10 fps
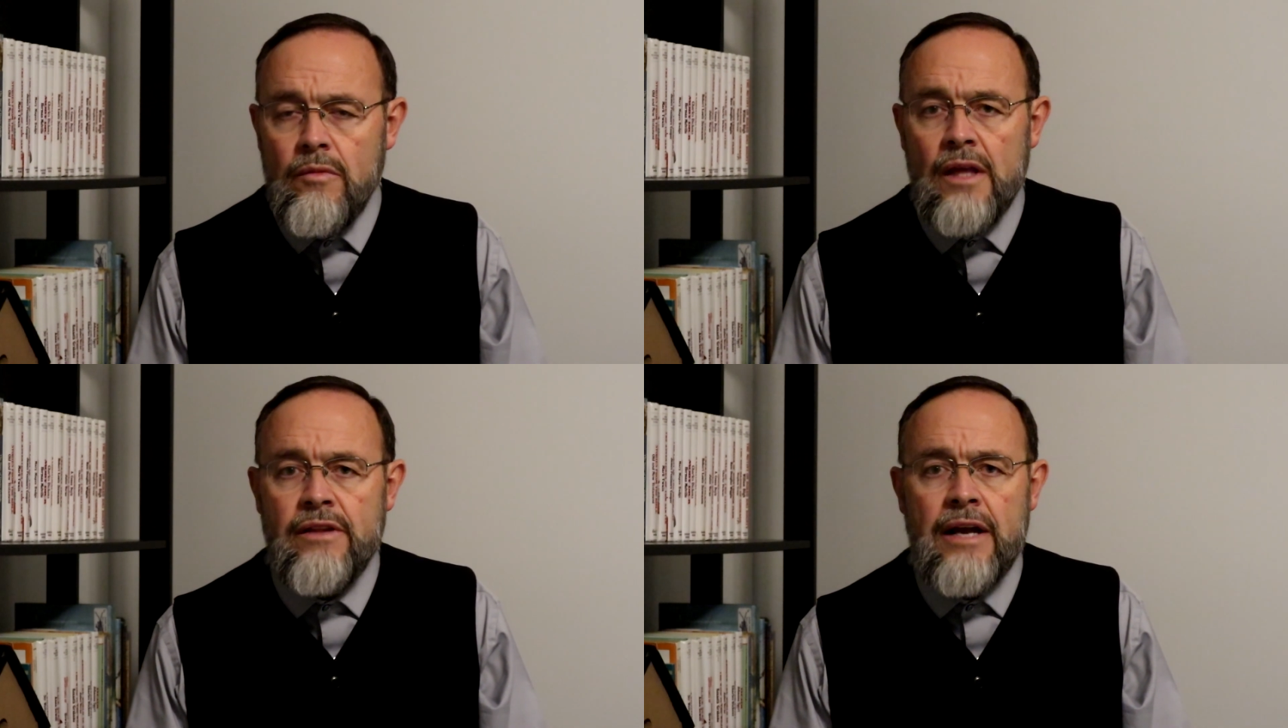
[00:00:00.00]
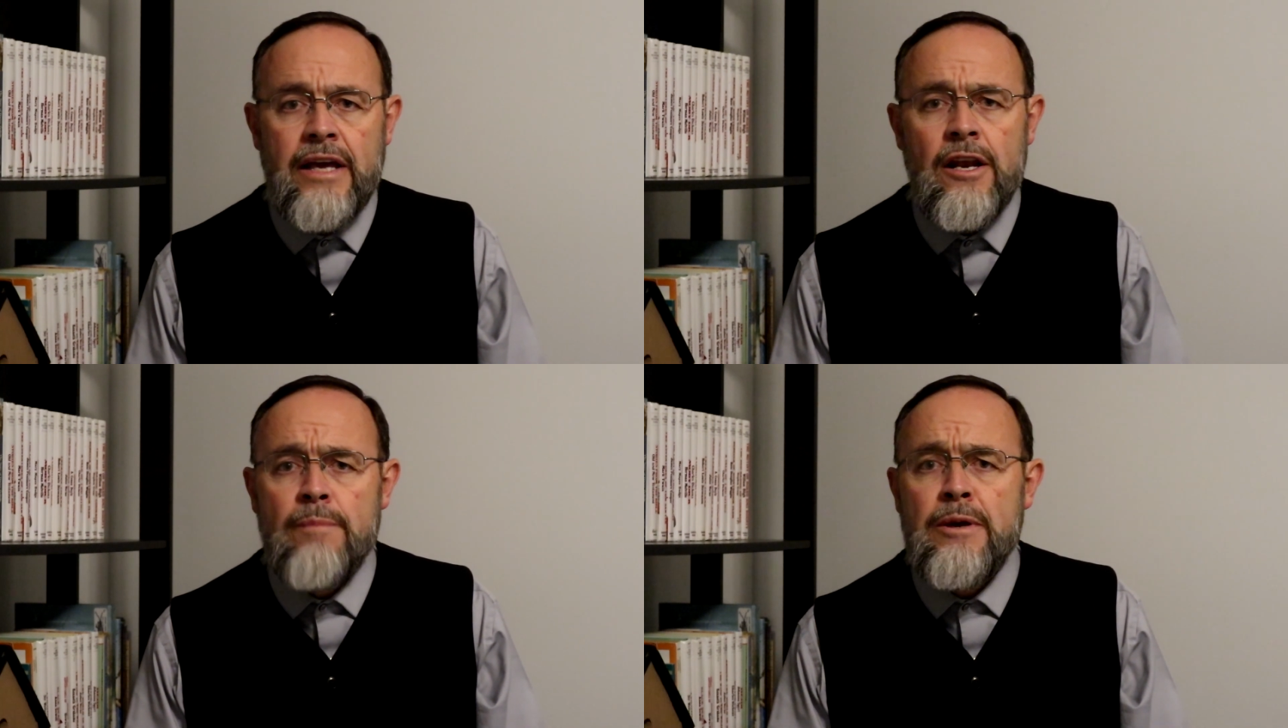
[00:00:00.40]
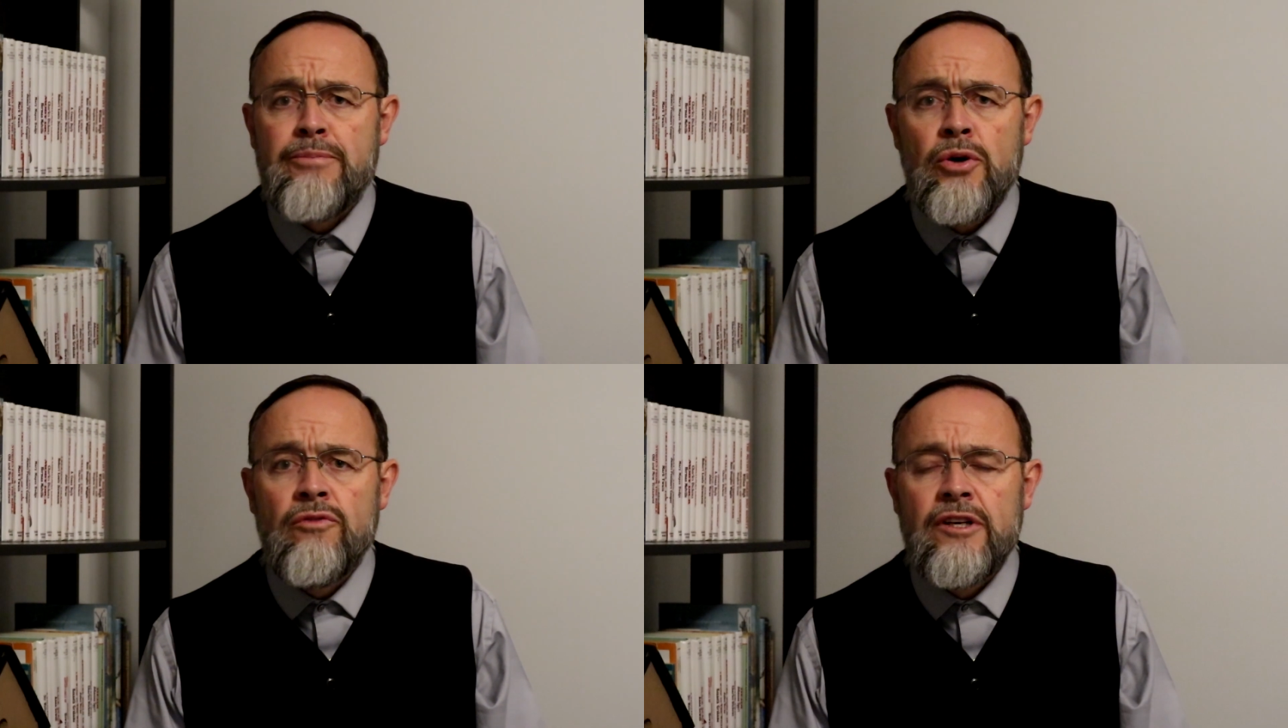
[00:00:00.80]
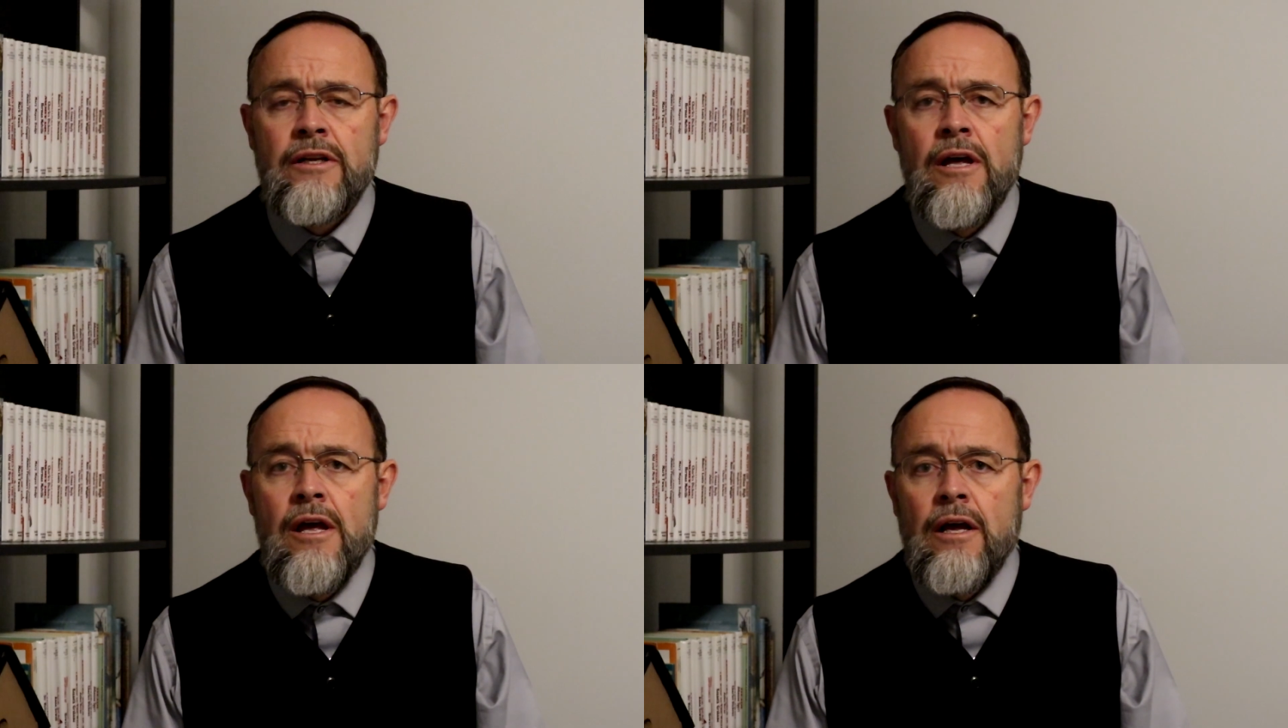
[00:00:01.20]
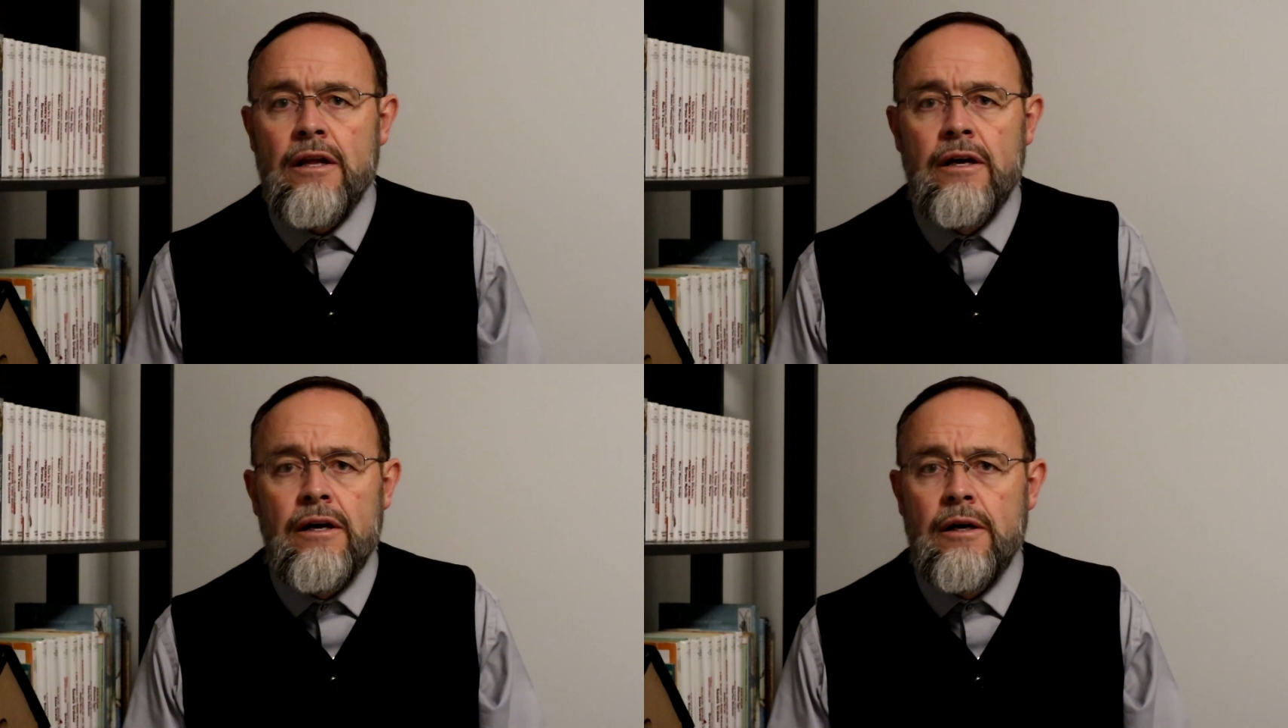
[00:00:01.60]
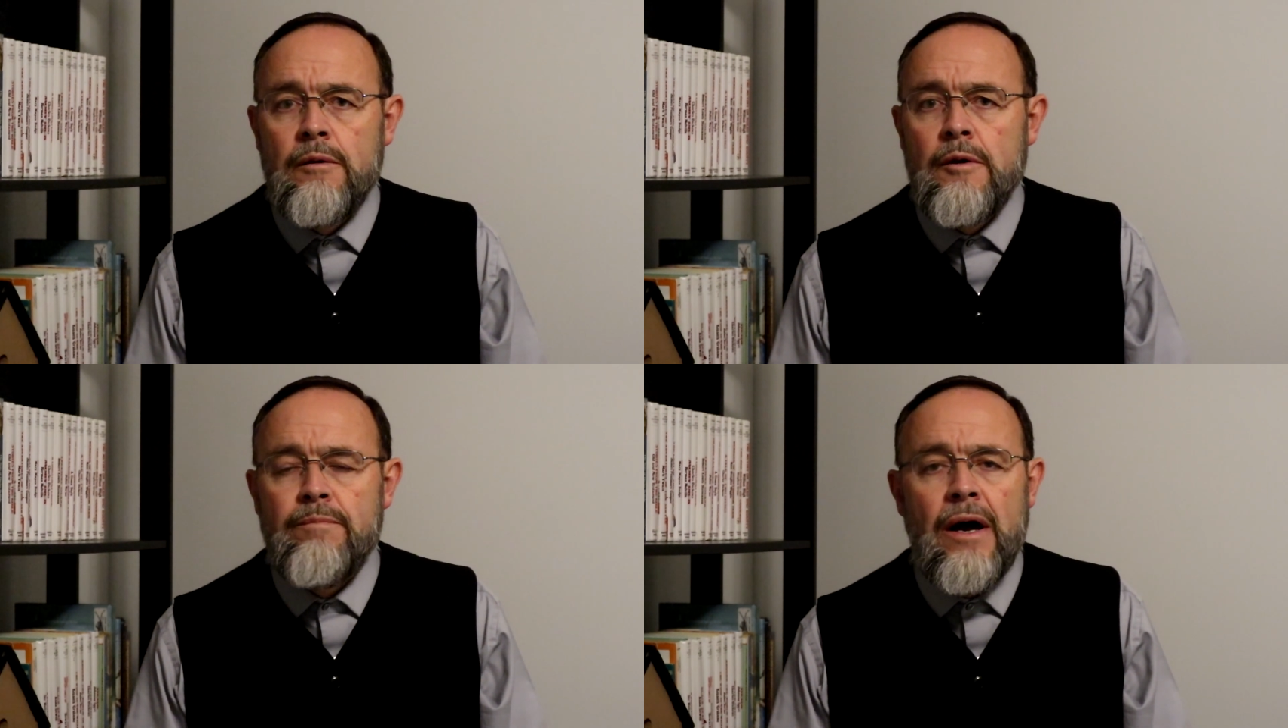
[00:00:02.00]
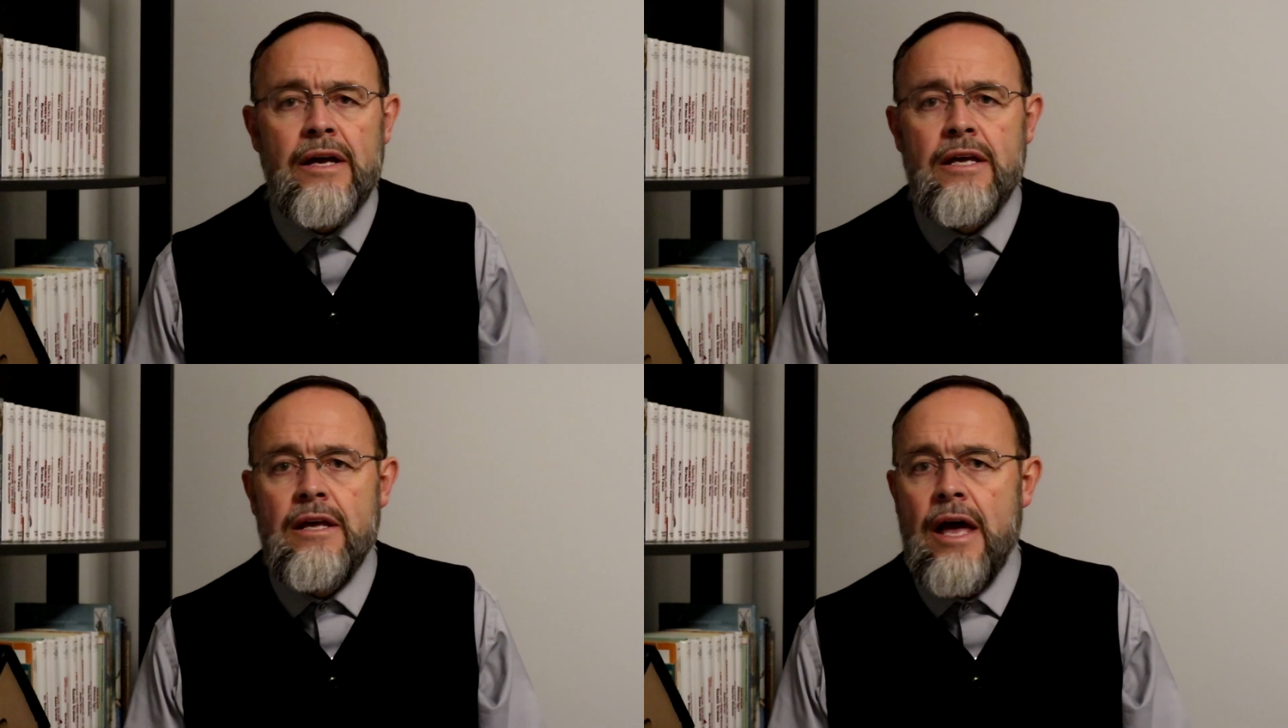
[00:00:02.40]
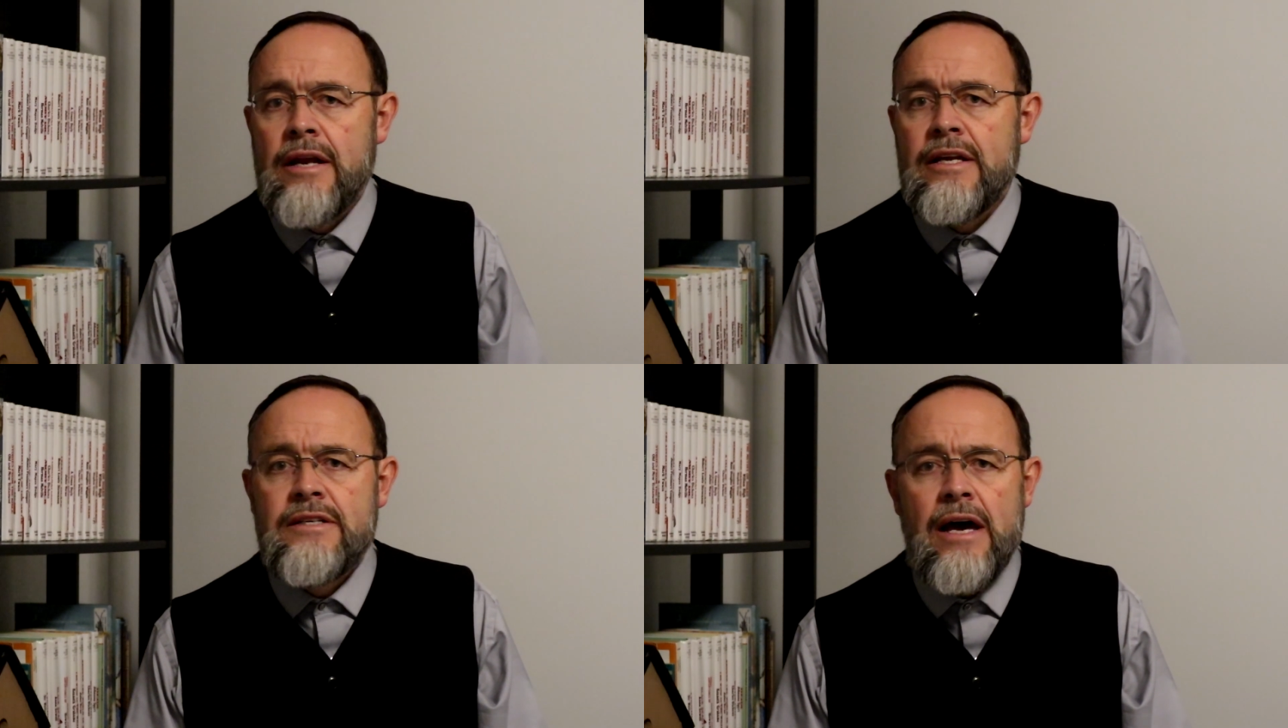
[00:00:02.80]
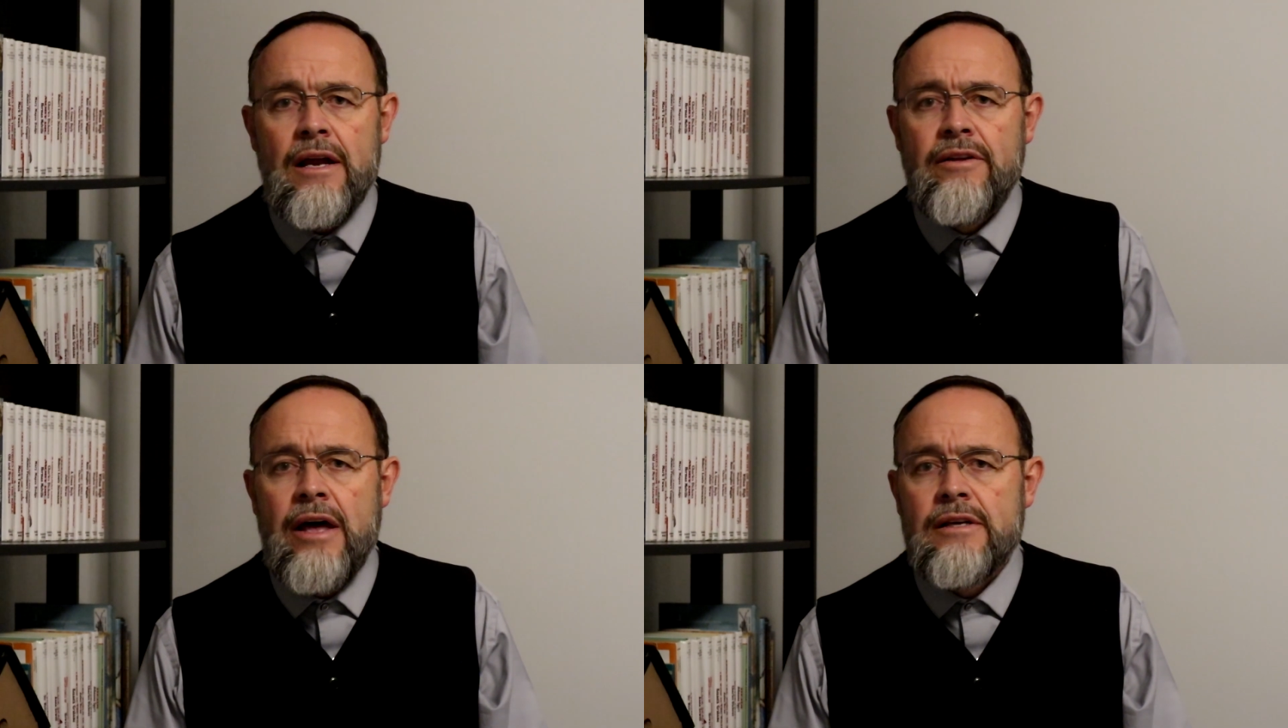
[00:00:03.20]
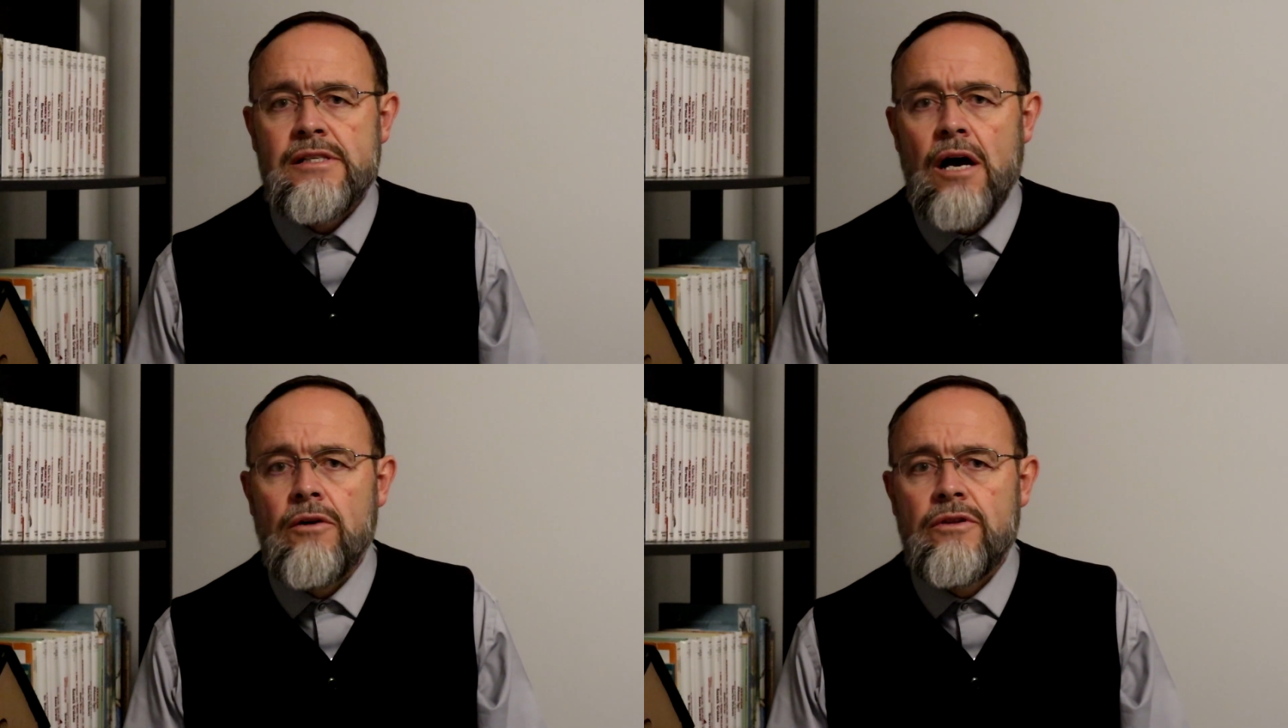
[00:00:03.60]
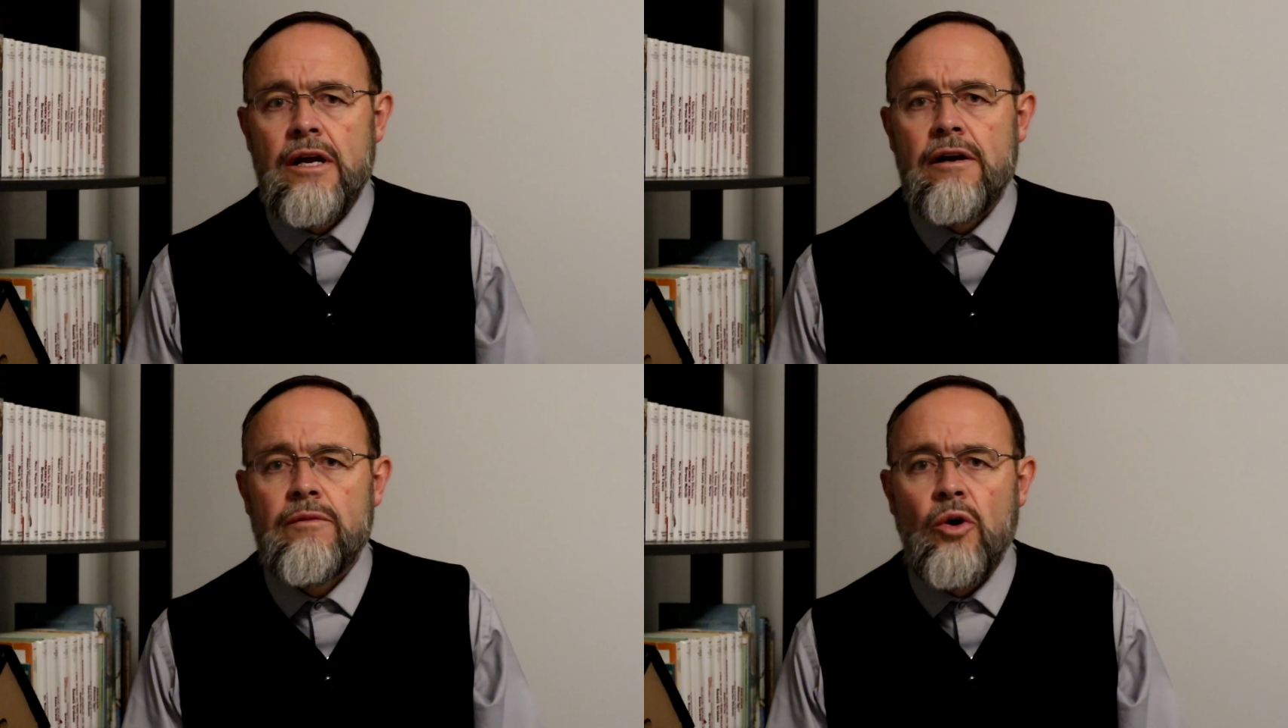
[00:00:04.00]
that cannot be proven by any data that is out there,